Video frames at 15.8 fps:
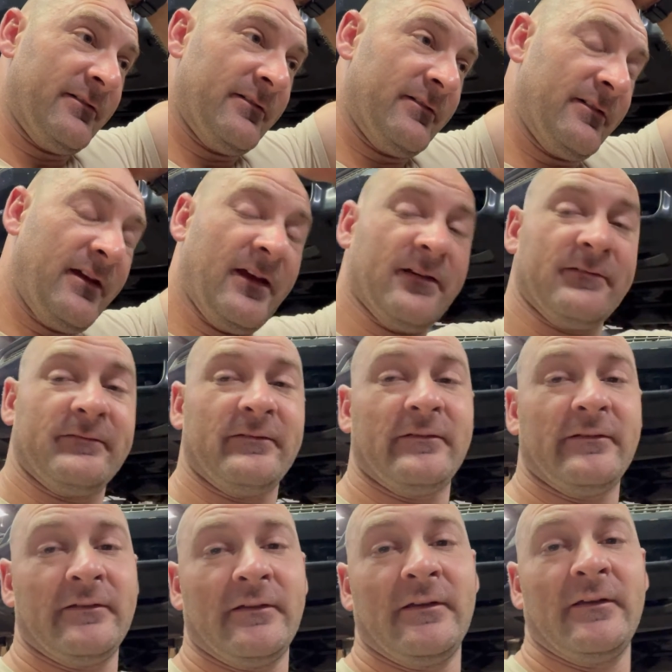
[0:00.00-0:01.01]
yeah,
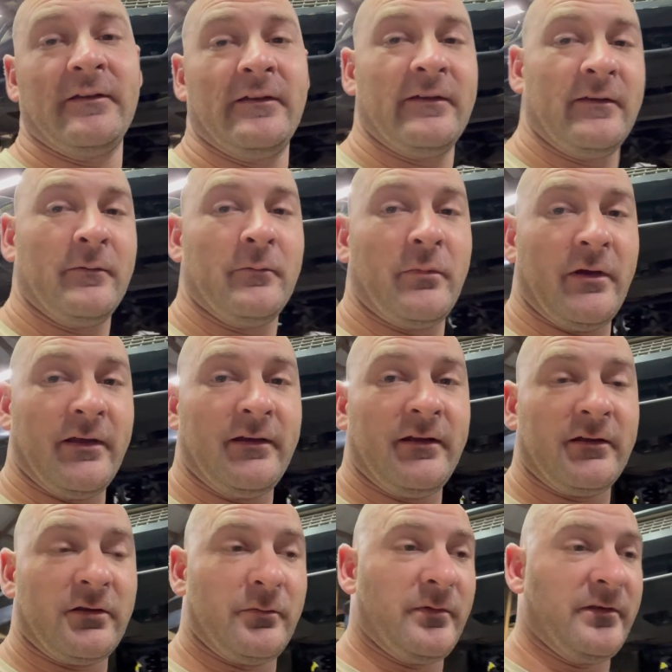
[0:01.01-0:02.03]
but
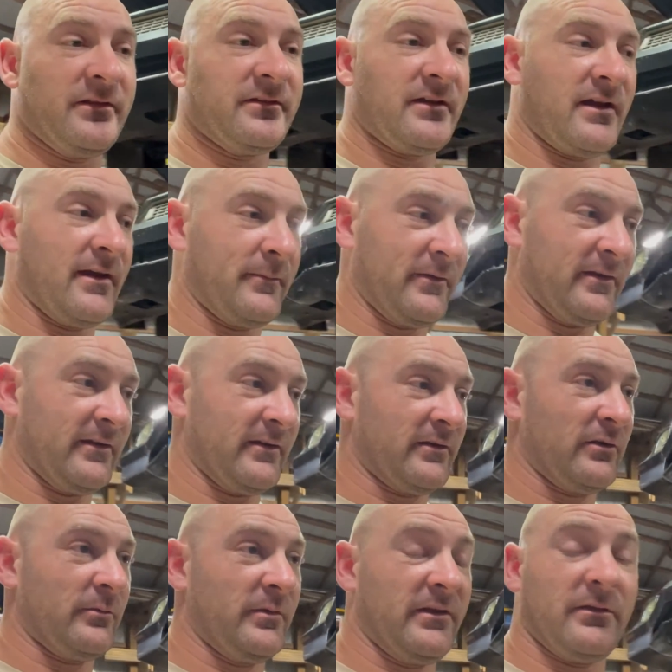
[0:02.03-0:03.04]
it could be the timing, it
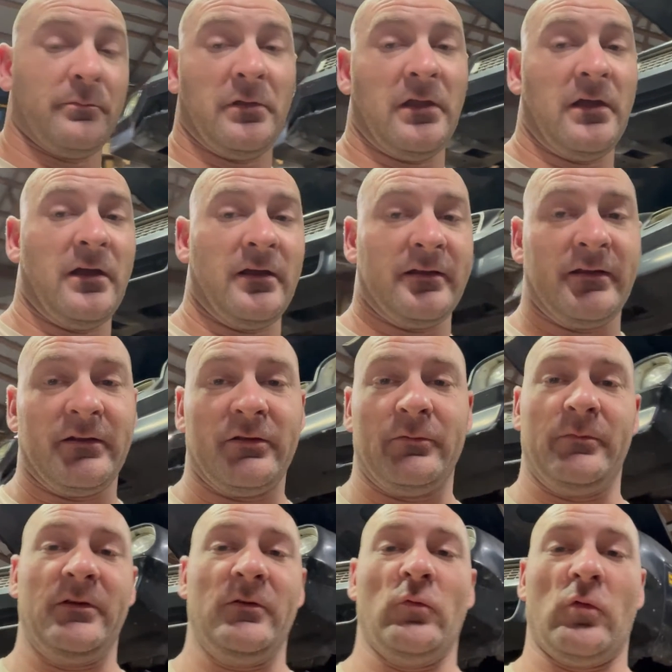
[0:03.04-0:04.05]
could be the block, it
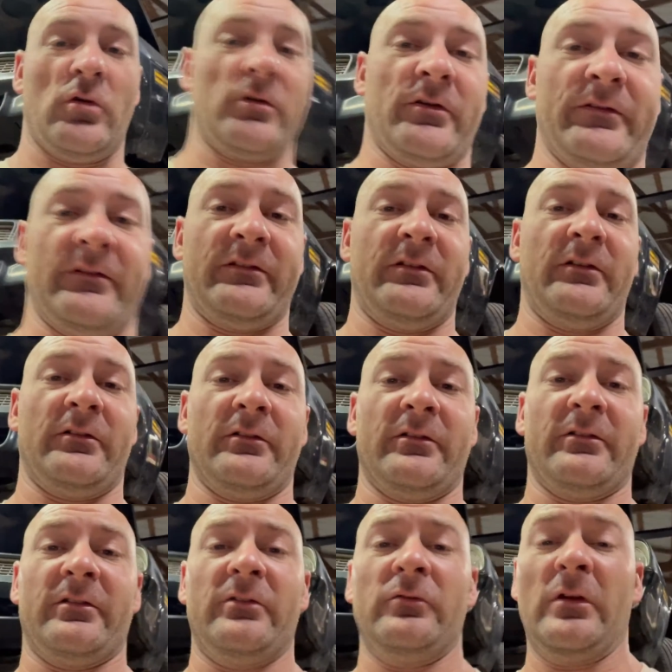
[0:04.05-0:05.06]
could be water in the
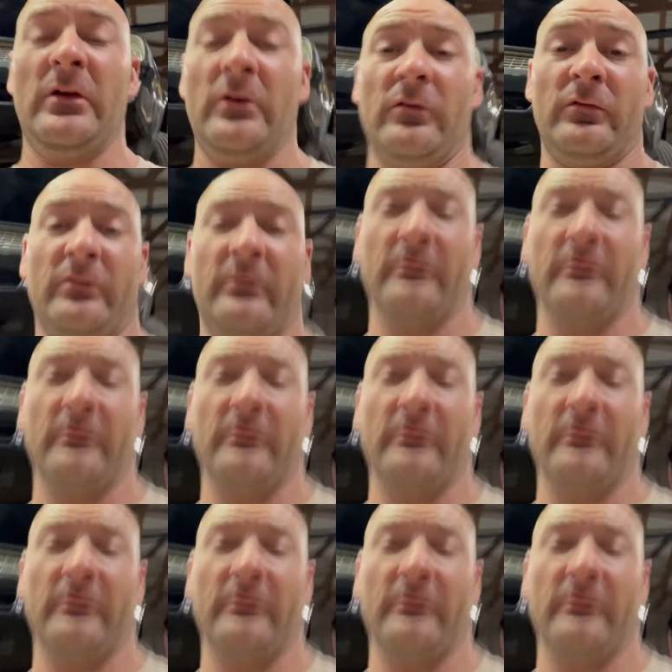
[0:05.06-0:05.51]
cylinders, who knows? I